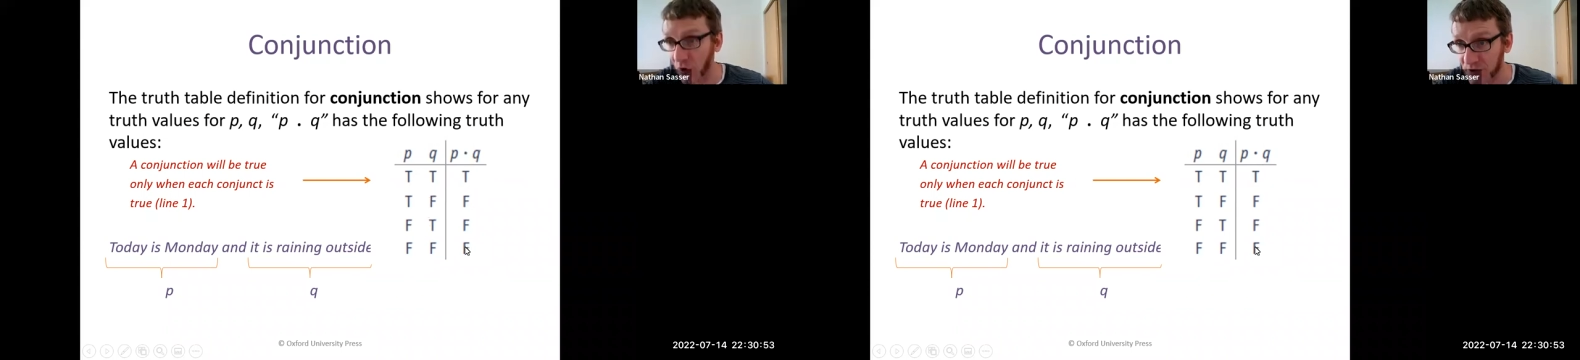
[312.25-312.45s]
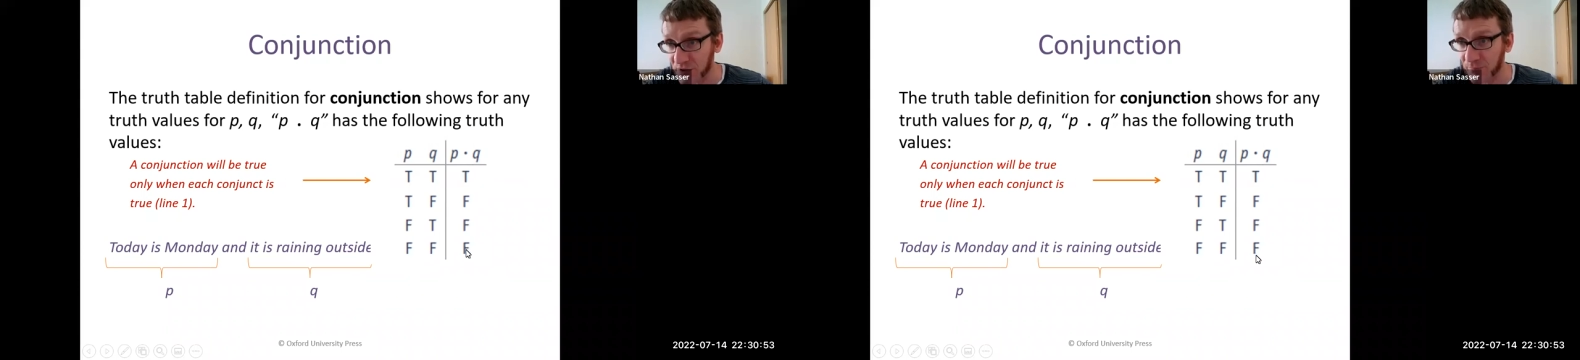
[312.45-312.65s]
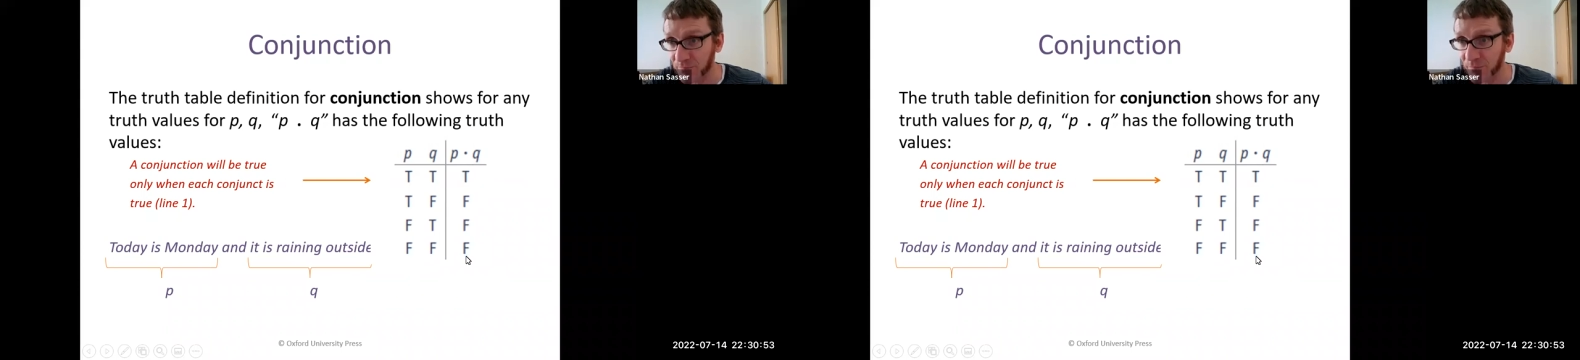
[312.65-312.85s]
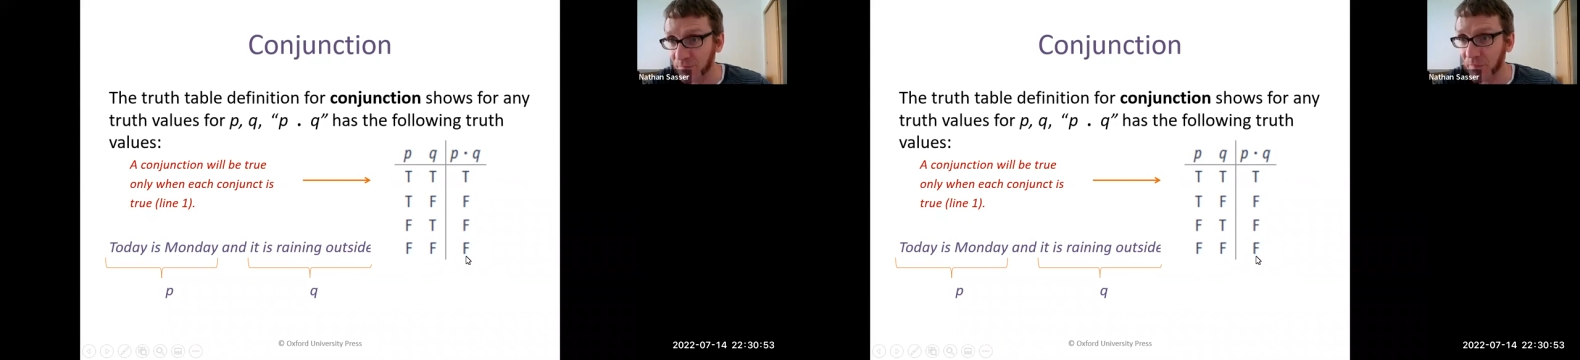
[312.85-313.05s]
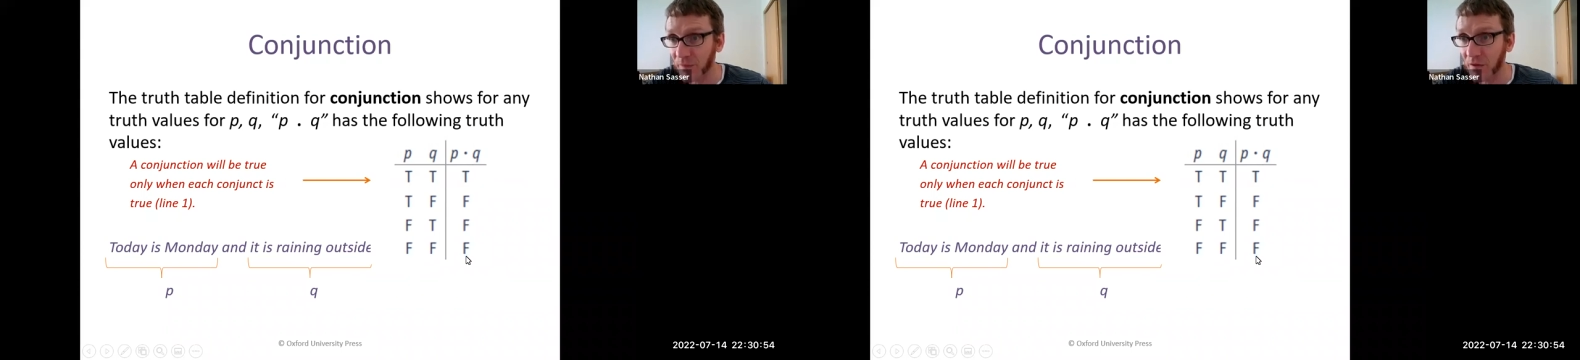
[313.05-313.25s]

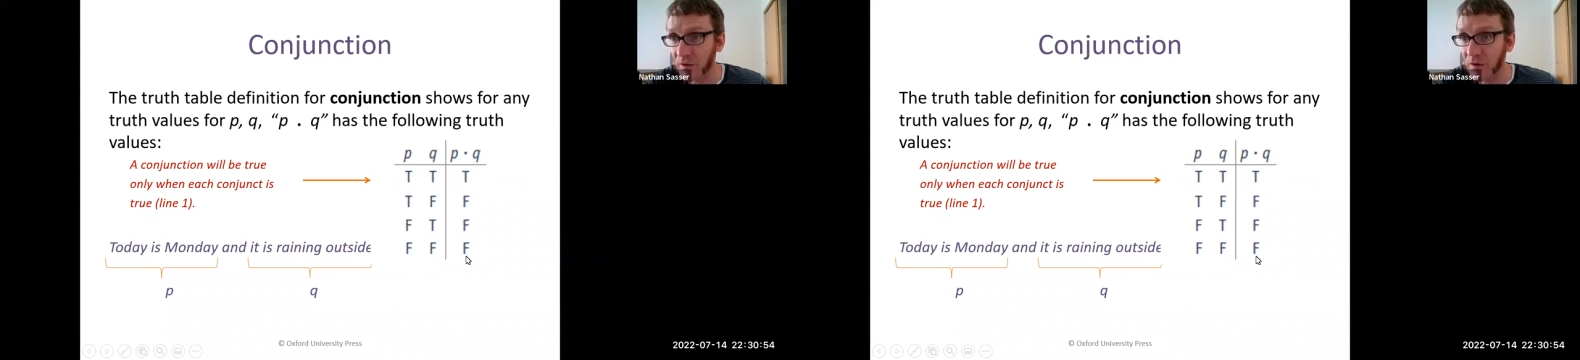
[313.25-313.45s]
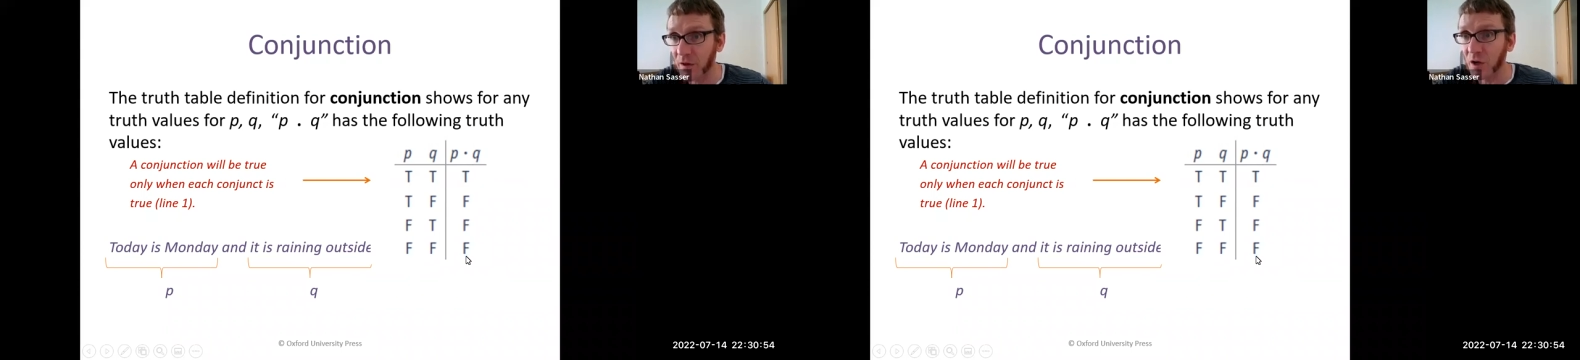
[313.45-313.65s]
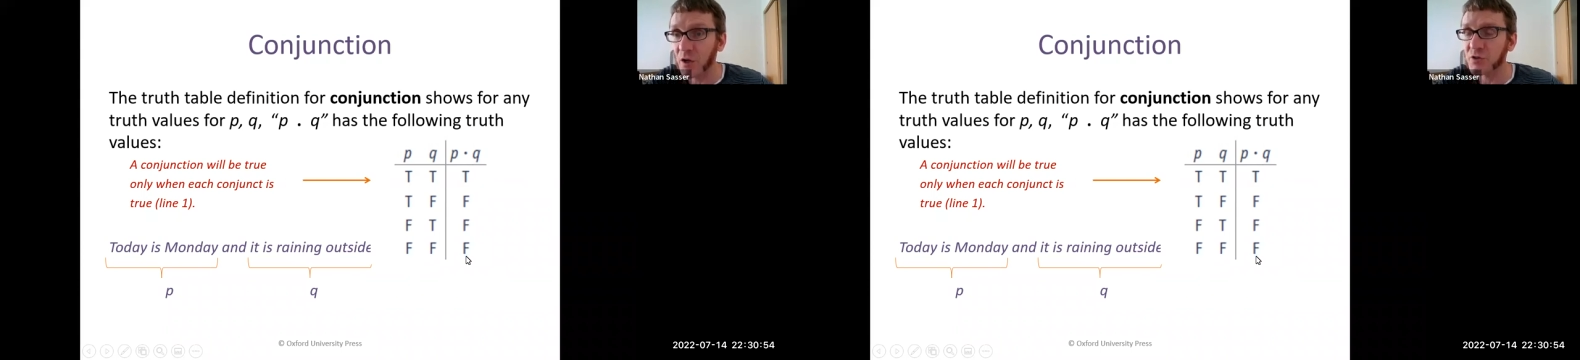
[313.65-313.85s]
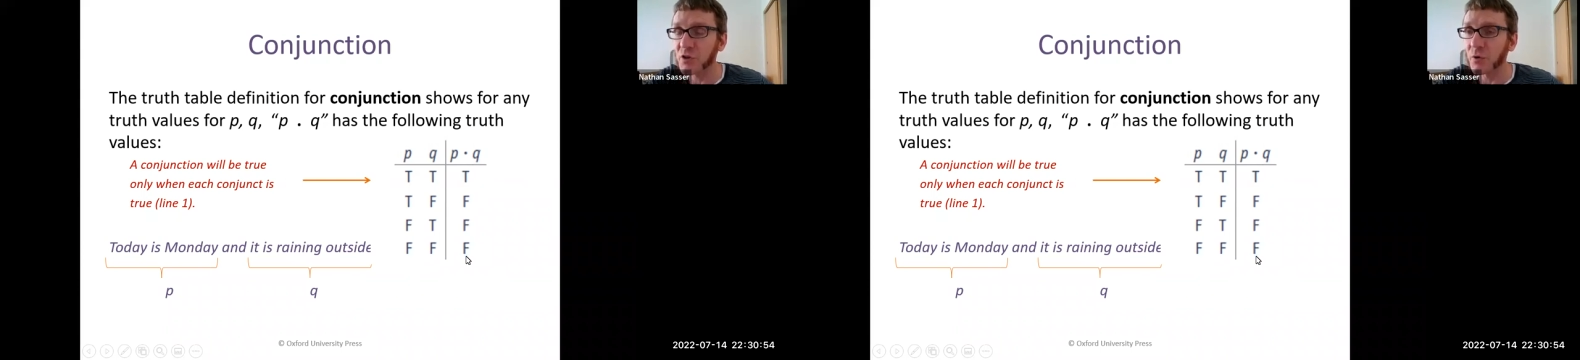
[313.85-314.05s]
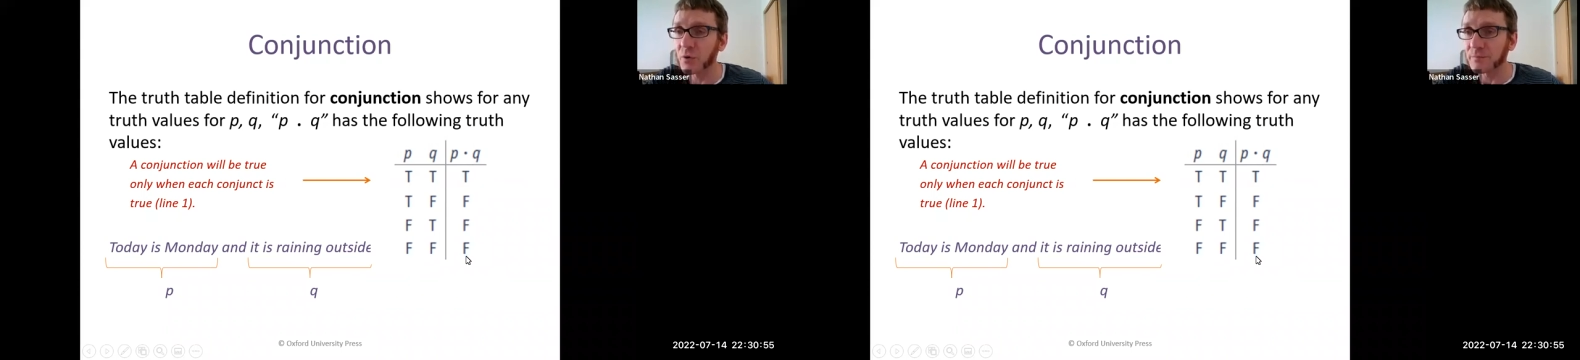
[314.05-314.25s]
false.
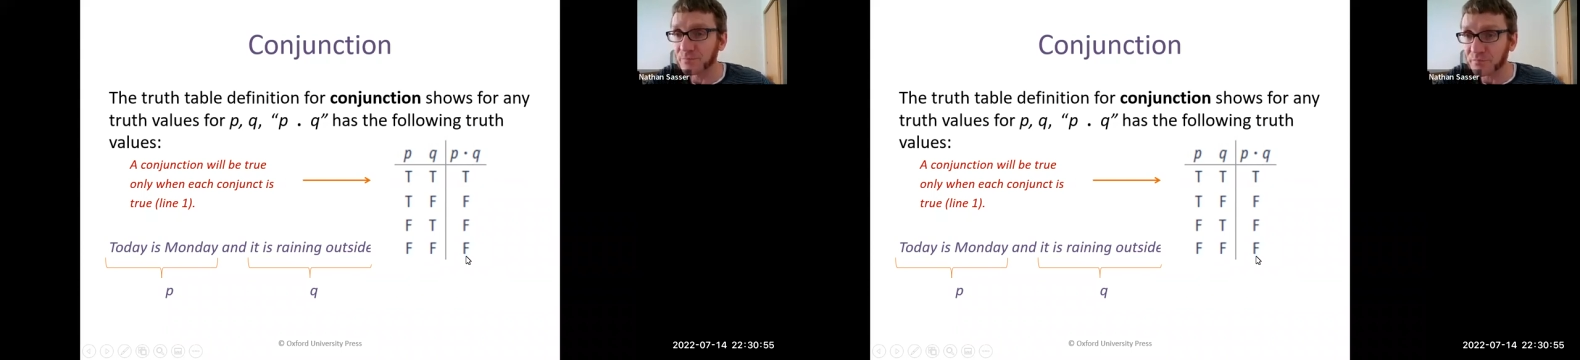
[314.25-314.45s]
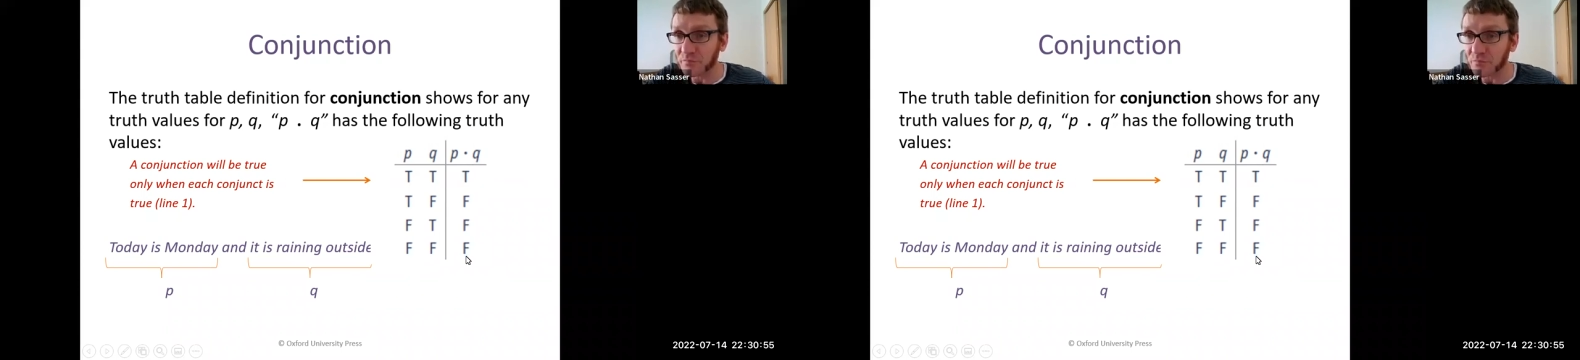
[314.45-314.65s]
So